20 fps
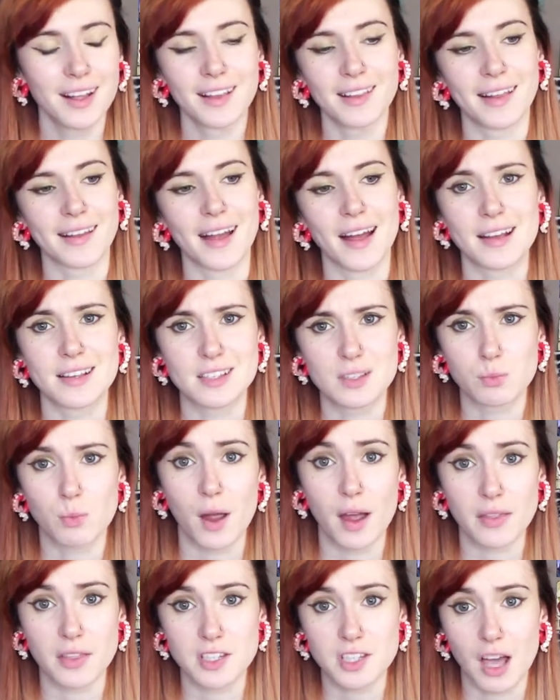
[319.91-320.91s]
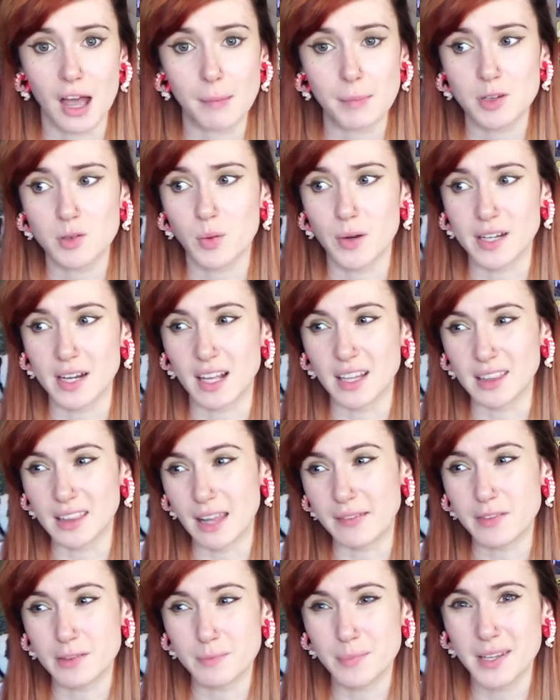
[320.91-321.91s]
Like, I swear, the time between
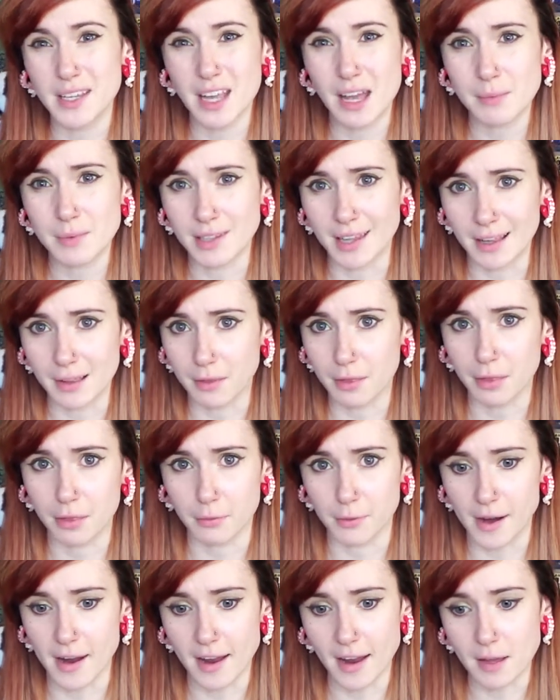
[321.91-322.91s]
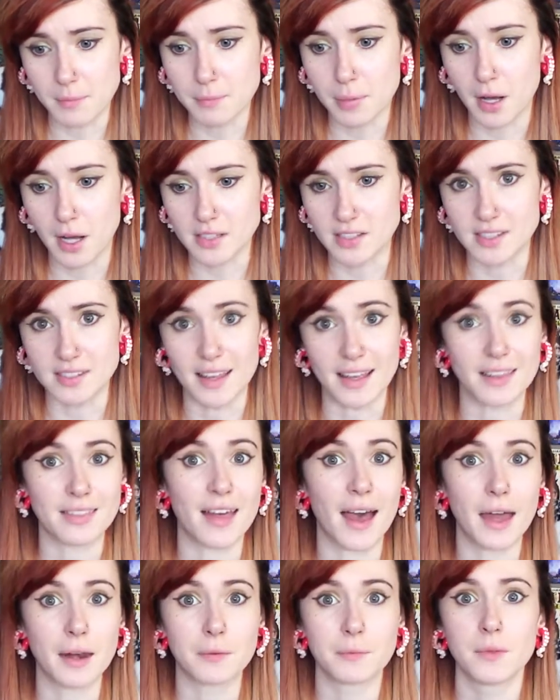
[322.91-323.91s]
11 p.m. and like 3 a.m. passes like
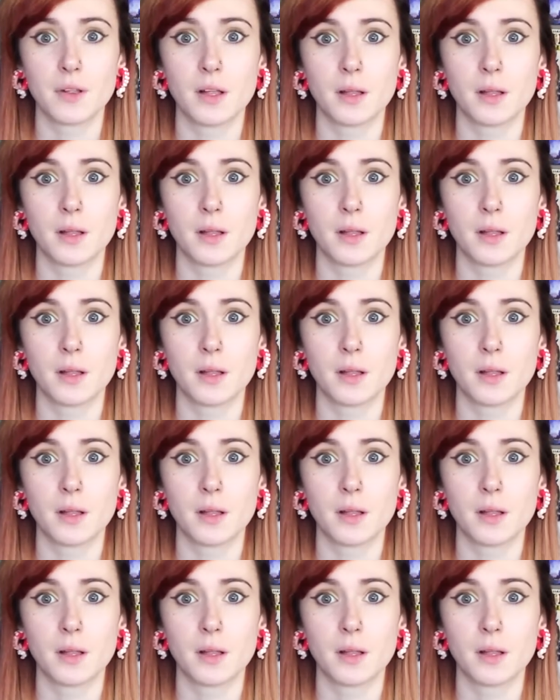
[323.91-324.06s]
that.